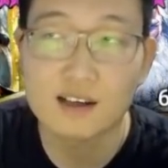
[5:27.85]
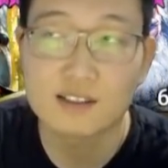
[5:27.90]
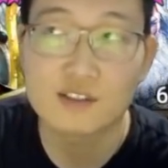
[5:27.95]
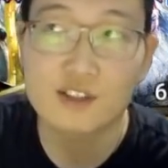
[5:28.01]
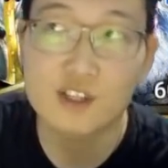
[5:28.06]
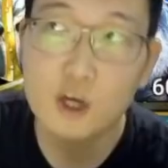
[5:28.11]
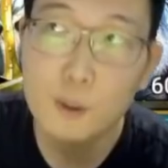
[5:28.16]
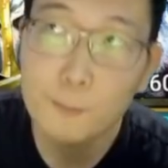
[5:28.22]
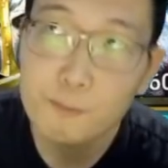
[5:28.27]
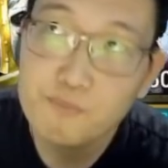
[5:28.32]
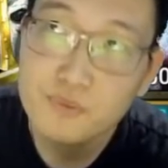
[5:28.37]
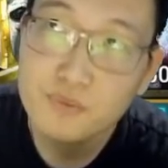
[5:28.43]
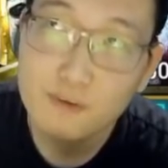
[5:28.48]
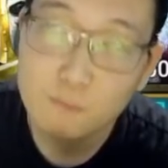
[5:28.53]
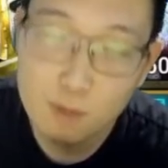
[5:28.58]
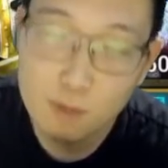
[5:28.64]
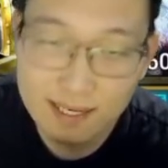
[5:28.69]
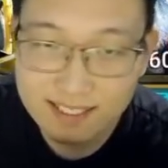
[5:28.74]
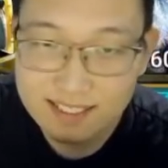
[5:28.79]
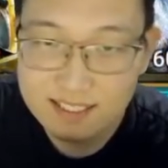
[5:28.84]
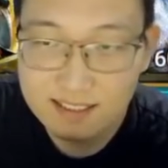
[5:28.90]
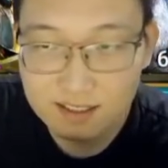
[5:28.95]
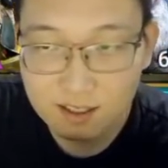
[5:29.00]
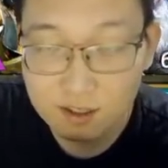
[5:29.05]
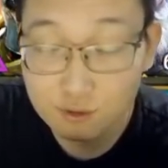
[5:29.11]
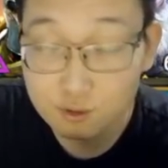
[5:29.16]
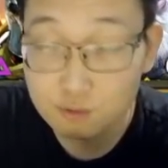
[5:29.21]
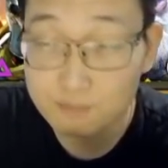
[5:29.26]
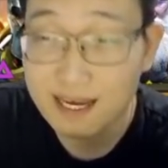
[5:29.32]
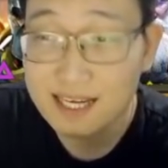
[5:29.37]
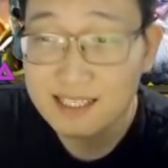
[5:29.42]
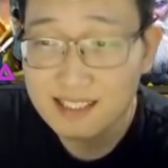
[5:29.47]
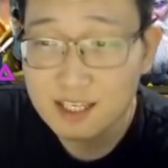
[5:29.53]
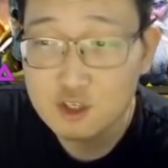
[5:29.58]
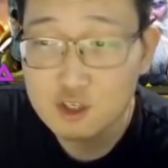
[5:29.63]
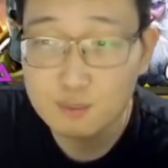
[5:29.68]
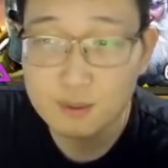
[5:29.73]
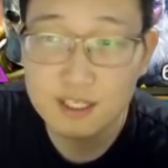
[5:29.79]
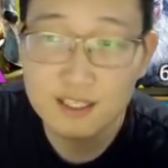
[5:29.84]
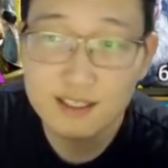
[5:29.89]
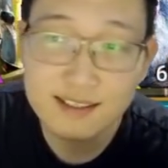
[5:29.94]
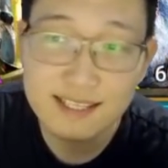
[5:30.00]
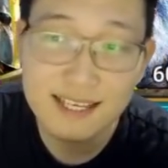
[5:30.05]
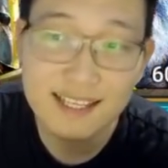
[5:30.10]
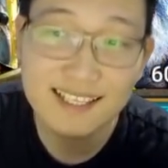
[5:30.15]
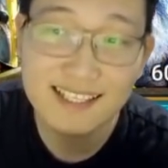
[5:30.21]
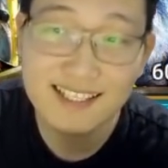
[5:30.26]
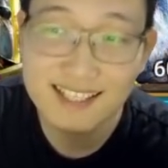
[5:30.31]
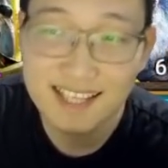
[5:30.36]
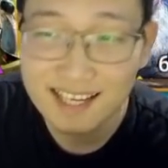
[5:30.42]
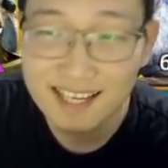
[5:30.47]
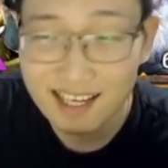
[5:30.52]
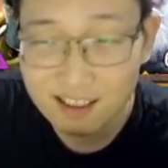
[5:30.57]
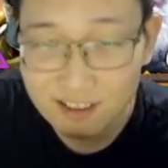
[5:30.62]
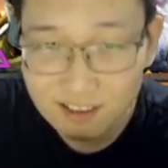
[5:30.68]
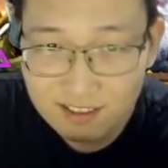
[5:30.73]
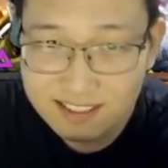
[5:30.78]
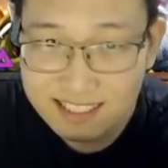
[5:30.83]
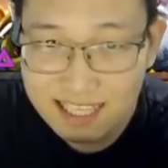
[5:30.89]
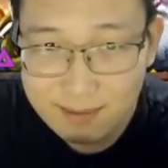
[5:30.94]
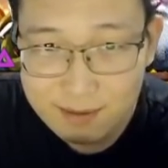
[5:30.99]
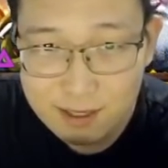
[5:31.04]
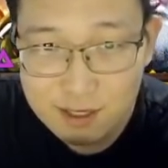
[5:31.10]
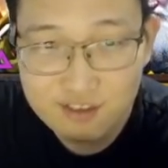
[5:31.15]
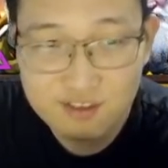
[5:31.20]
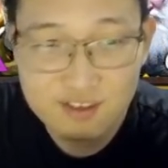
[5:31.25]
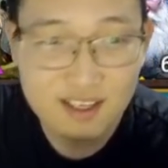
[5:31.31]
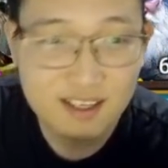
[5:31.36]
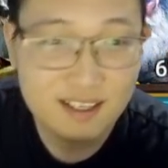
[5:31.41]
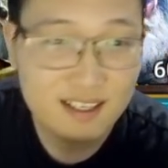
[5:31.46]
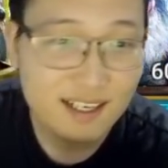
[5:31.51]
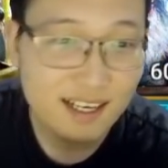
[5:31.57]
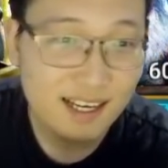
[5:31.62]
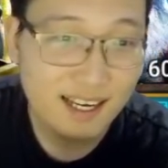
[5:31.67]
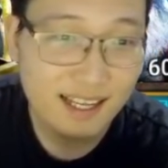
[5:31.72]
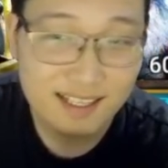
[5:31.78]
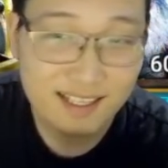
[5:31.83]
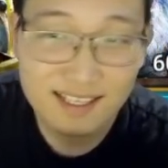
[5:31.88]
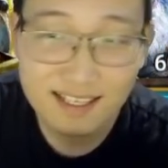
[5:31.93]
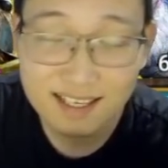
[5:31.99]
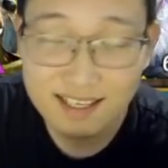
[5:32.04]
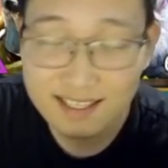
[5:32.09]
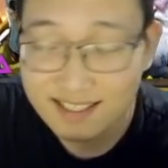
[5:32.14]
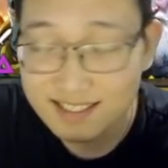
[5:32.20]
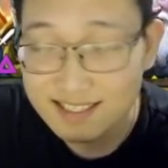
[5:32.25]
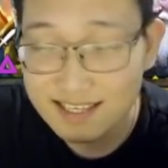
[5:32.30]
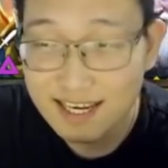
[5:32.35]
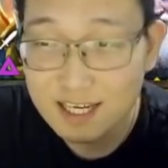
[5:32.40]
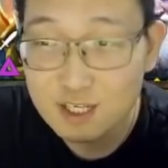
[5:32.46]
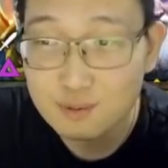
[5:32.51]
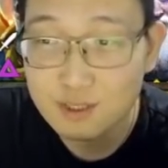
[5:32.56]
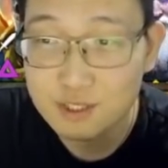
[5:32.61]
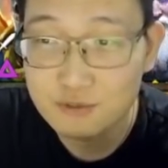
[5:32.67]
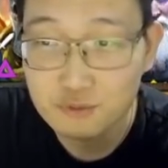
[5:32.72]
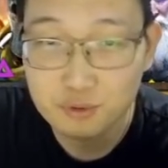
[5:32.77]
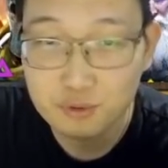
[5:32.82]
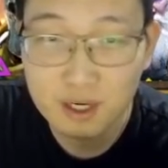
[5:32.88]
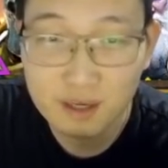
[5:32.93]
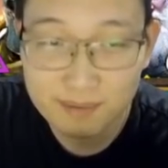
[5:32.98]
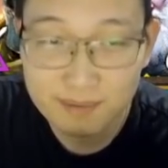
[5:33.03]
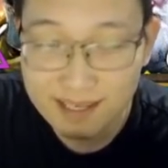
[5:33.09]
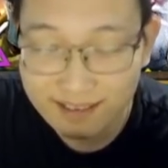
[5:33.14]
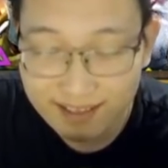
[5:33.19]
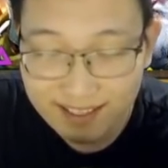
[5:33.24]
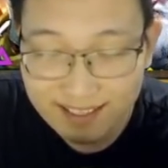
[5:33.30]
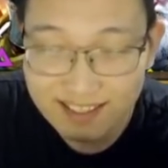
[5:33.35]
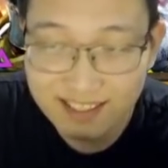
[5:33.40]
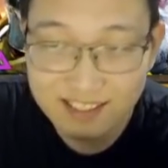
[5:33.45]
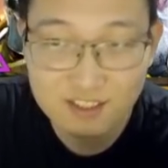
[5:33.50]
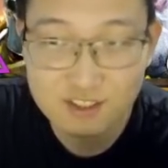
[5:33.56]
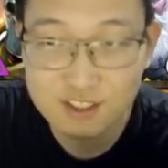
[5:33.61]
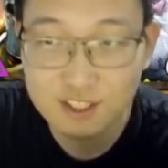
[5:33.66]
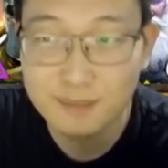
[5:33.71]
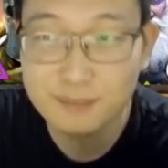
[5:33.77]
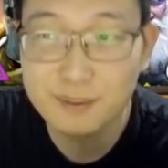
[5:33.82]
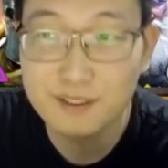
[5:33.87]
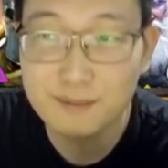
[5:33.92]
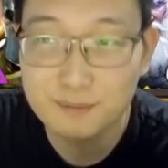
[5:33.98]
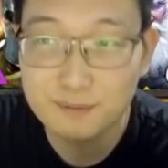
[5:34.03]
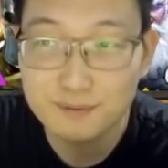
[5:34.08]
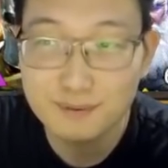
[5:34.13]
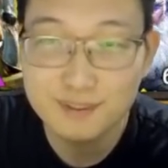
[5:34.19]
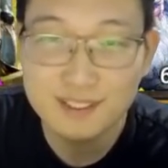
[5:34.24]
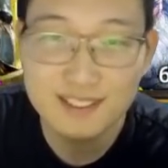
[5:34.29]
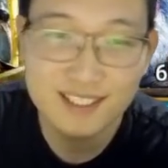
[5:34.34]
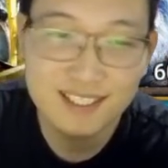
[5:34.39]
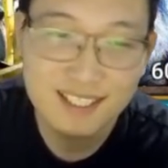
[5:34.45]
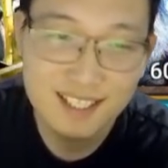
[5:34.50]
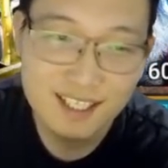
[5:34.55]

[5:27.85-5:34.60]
So when he's go to max HP, then he take a lot of damage and his HP drop and he gets Terminator boost.